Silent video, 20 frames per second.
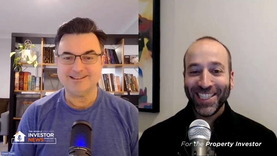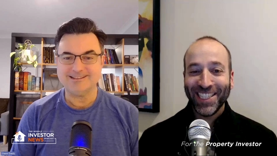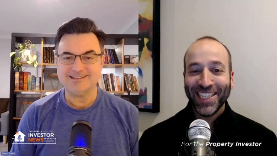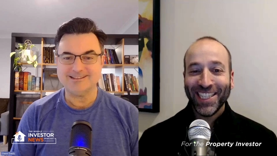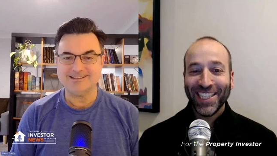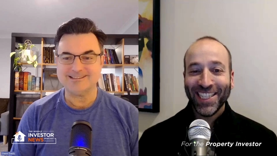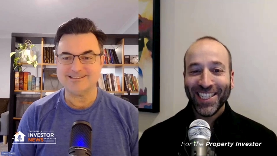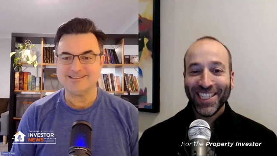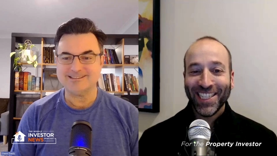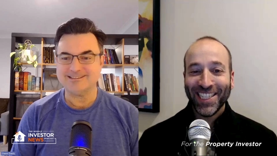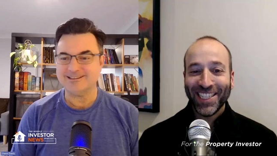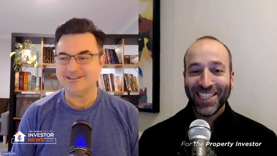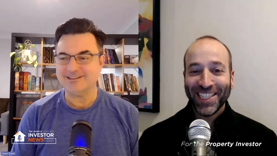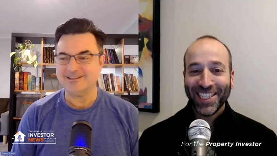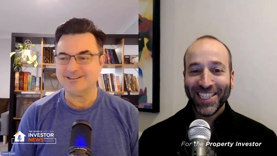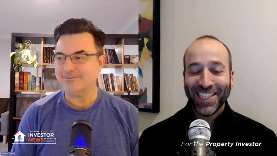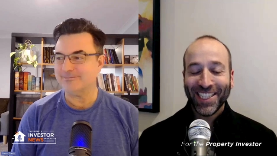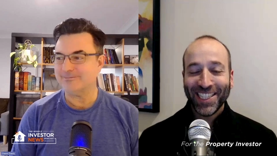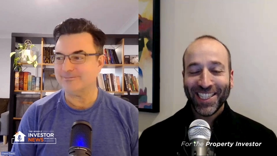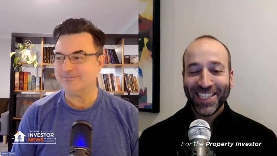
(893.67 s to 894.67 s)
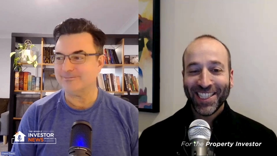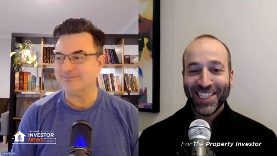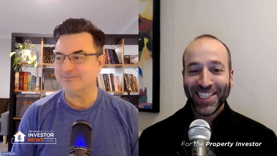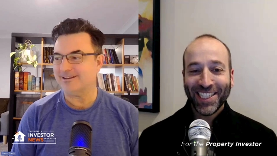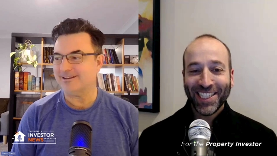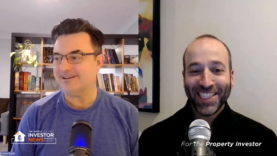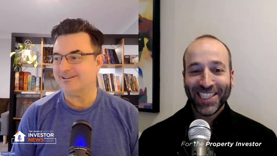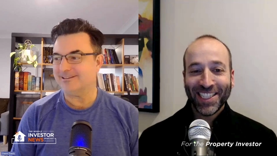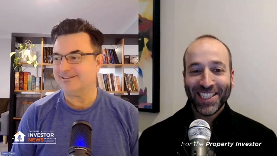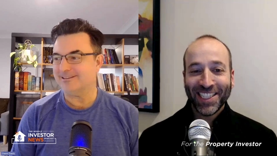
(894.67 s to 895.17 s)
Speaker 1: It, it's um,
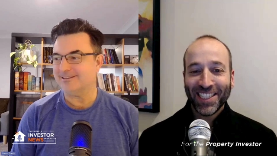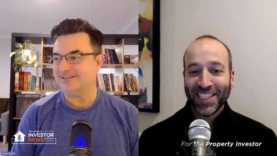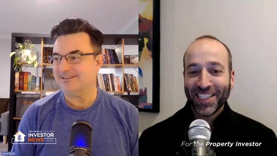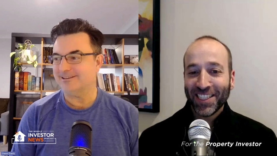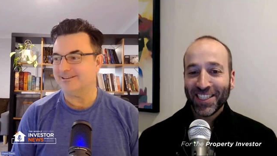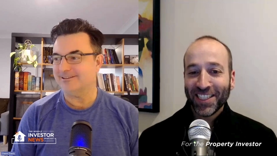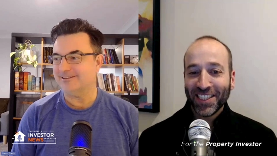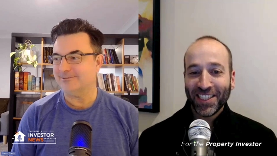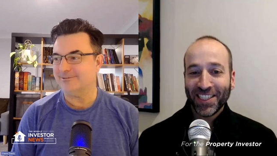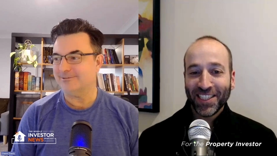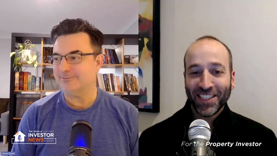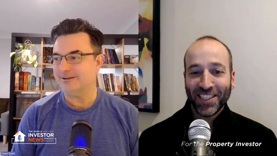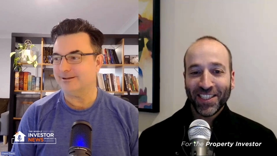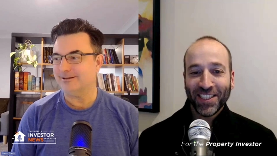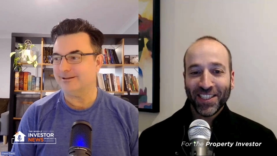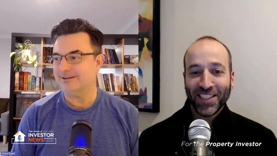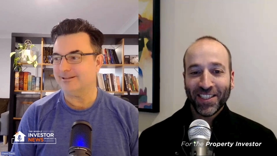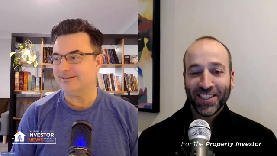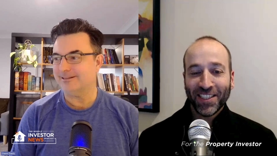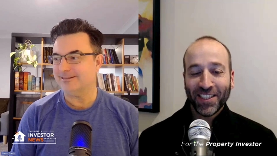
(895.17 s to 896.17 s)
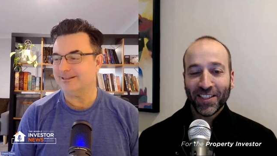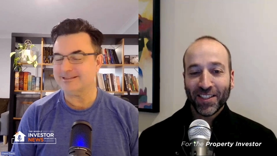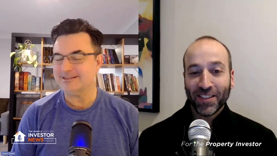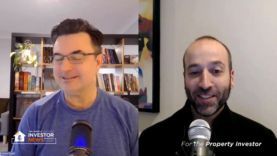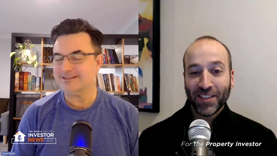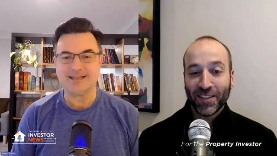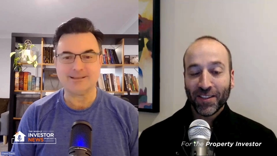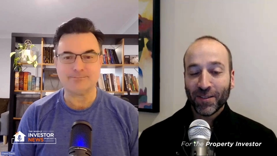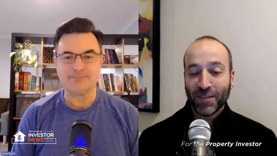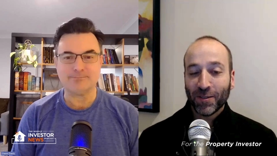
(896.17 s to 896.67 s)
uh, you know, uh,
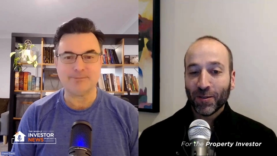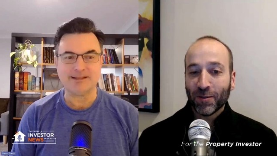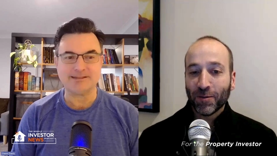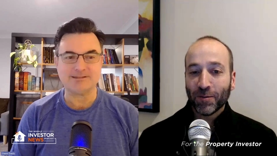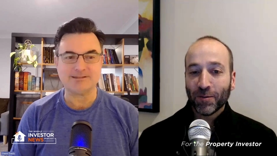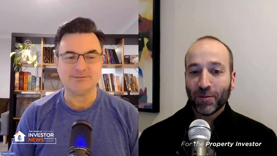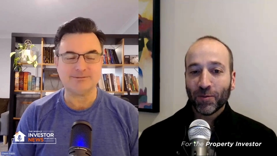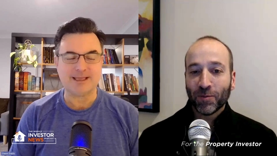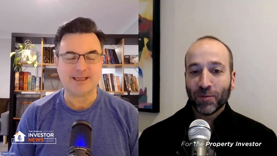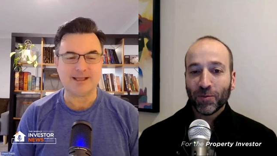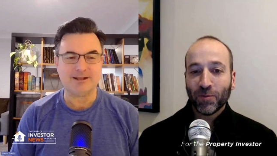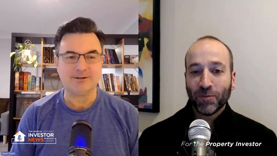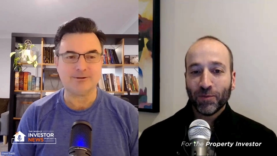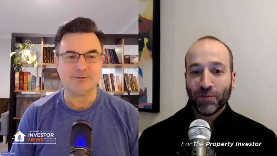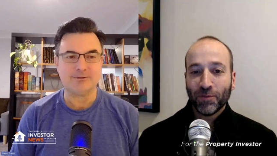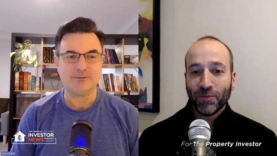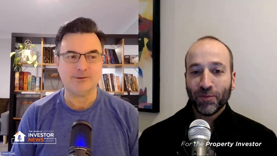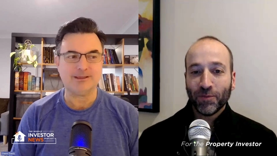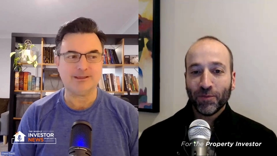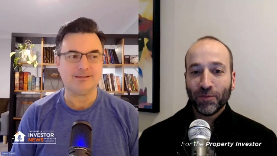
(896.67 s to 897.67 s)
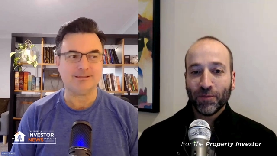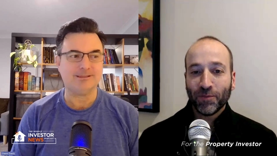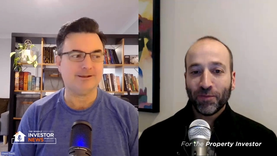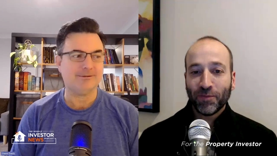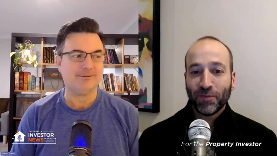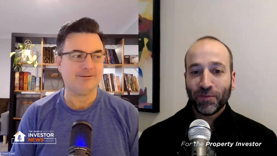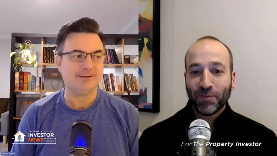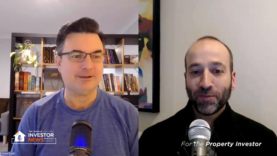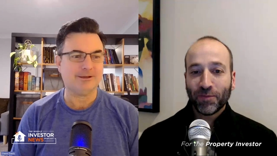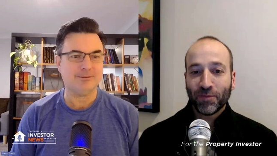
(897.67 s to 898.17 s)
let's take bets of how
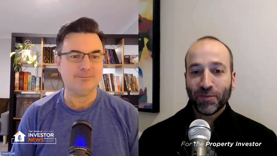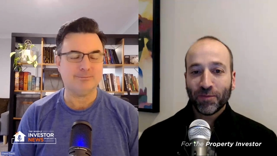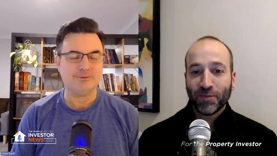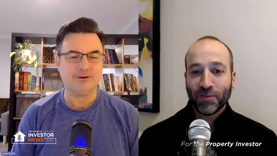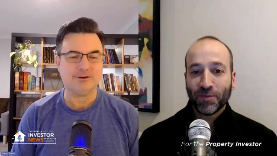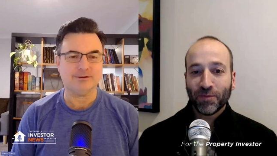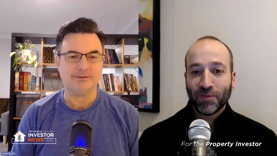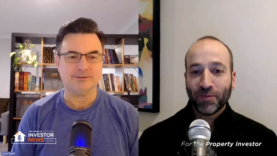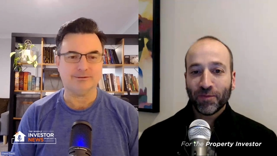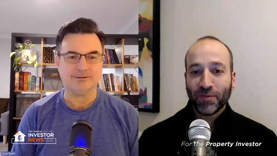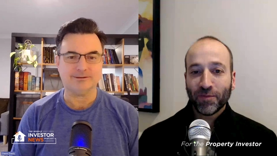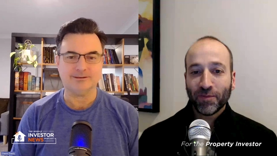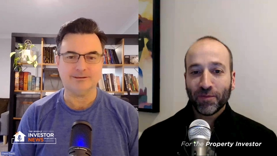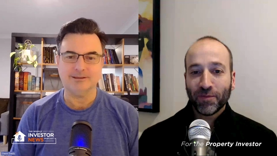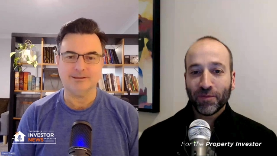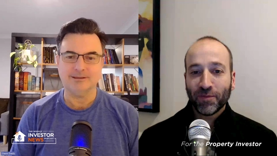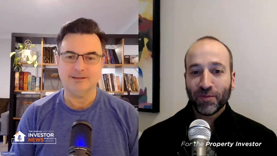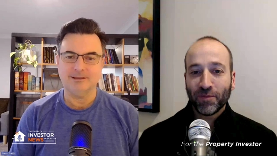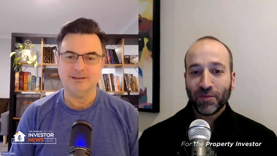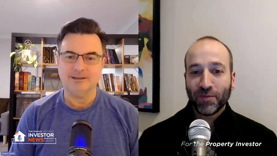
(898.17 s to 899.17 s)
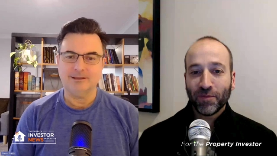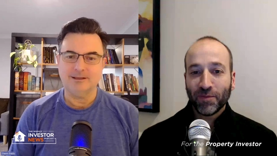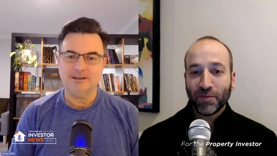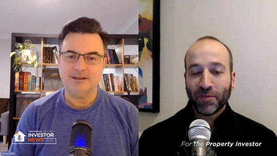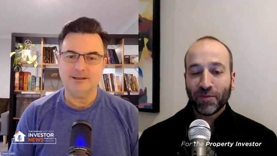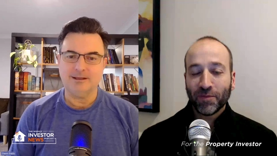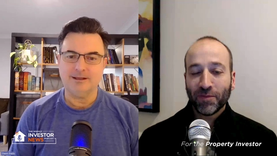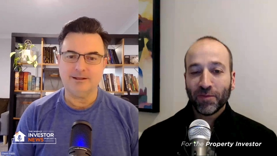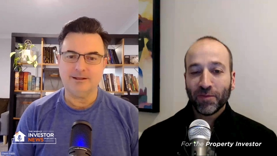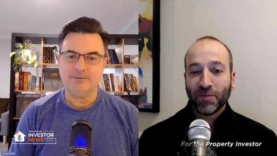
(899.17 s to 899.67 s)
quick they'll go broke.
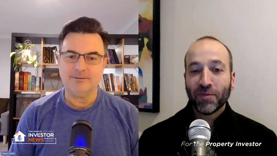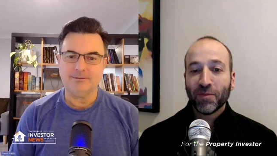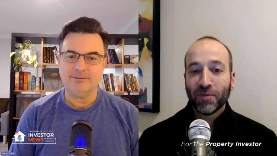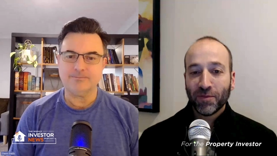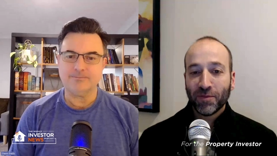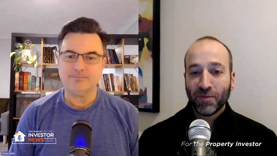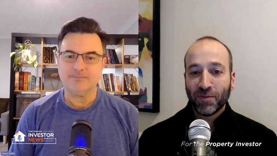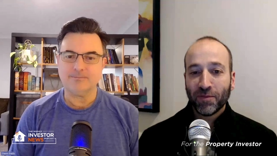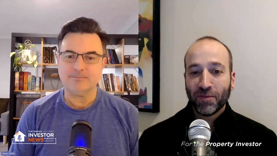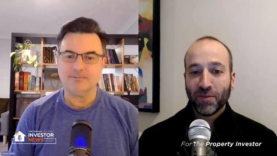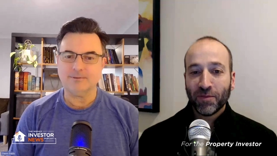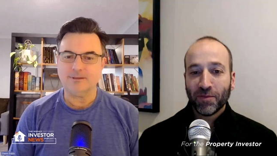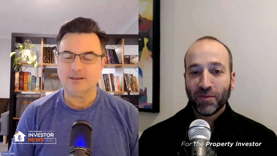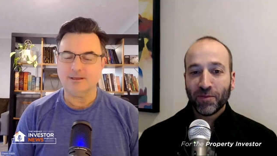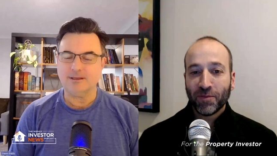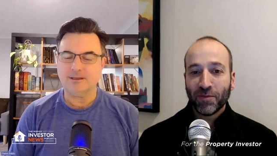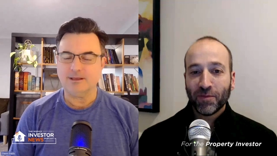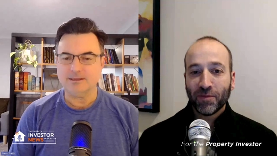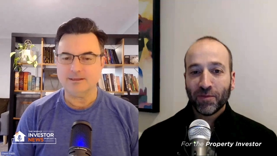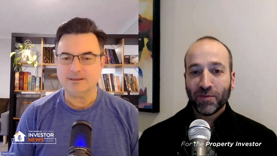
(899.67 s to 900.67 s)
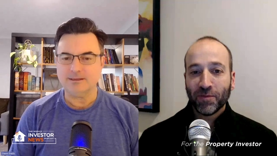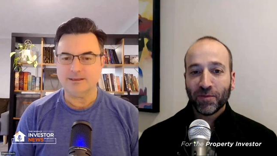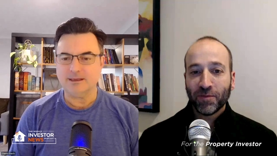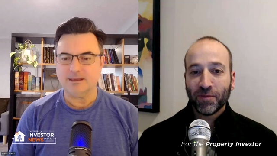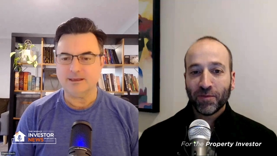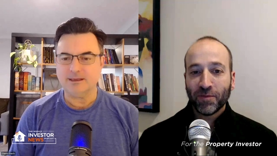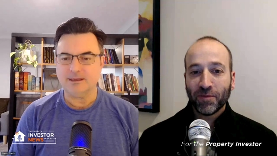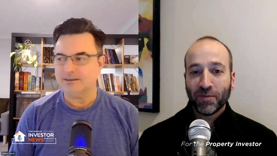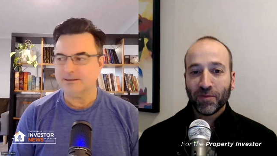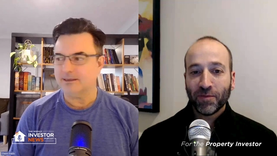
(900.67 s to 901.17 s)
Um,
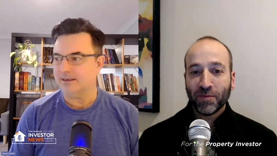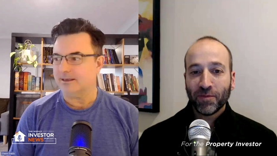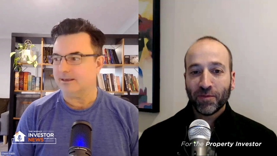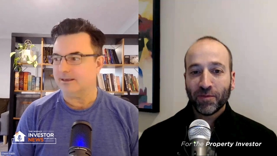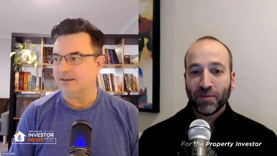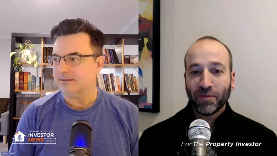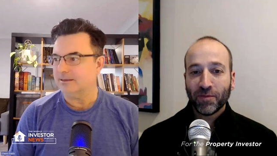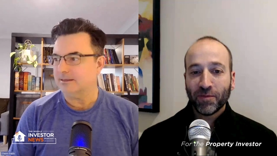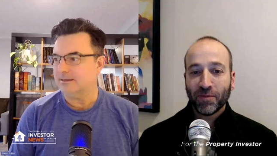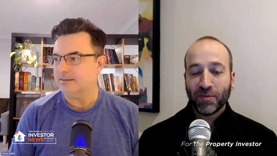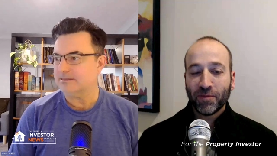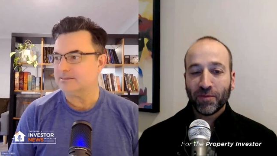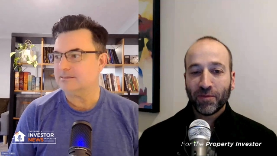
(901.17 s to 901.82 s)
yeah,